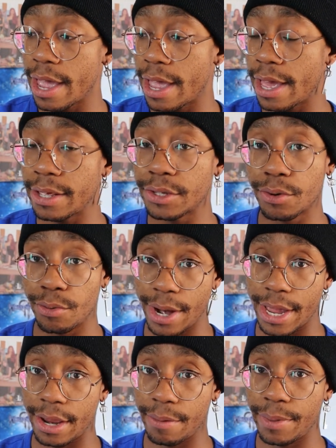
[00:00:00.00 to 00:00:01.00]
it is
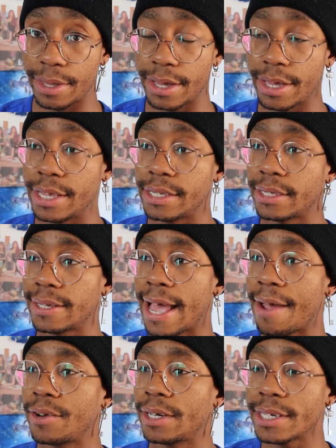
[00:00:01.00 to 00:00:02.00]
great because
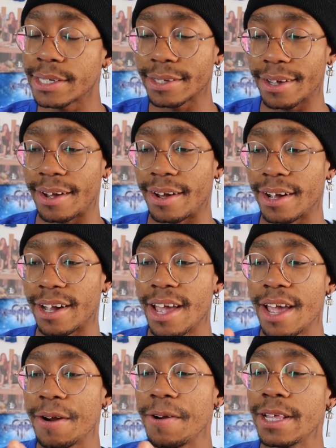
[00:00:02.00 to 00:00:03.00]
having this song
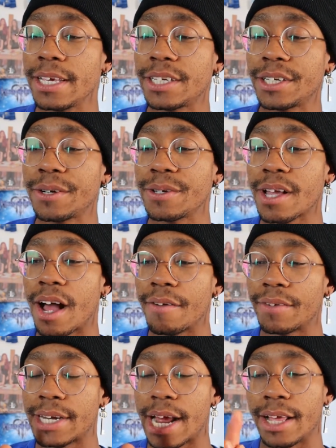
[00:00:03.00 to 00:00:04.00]
really shows
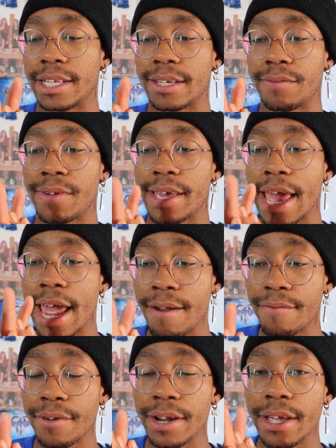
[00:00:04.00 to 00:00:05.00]
off the talents of
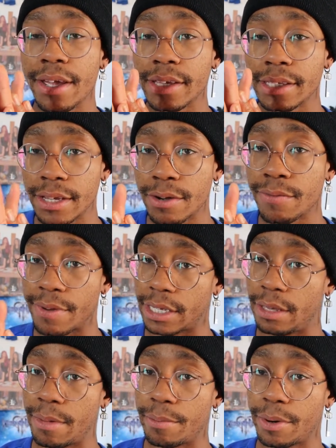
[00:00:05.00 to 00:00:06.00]
every single
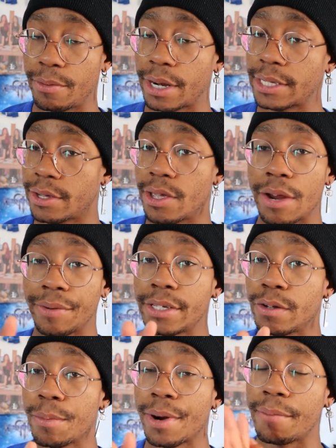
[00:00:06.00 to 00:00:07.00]
fucking member. When I tell you every
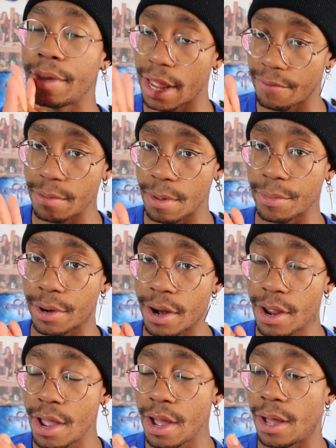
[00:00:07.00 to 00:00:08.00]
single member, I mean every member.
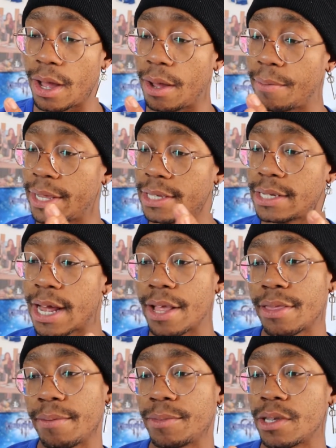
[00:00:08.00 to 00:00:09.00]
Um, and it's
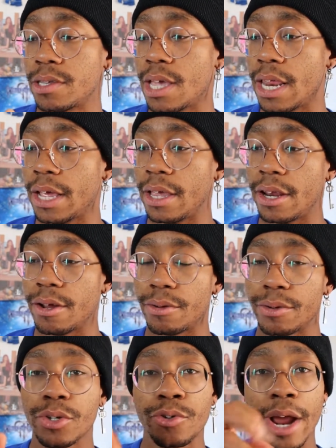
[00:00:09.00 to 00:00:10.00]
not them just getting, you know,
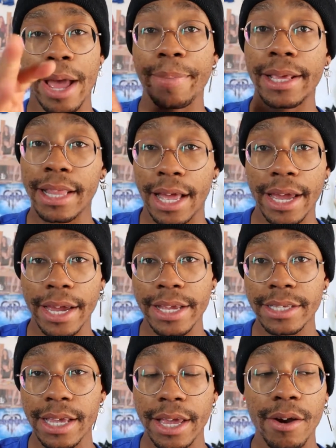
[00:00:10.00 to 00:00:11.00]
little scrappy
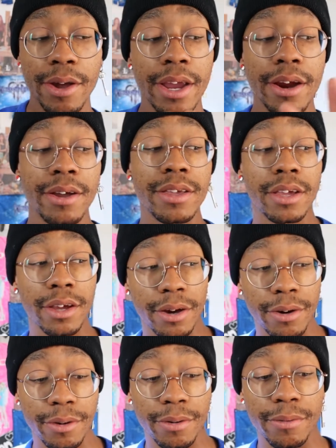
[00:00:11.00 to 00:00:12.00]
lines like, oh, here you
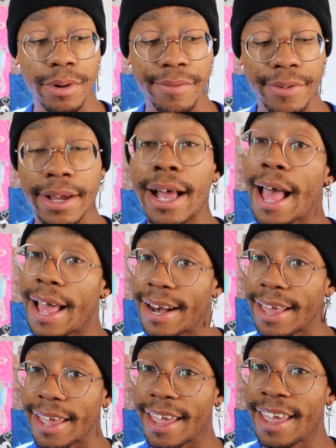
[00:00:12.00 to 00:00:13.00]
go, we forgot.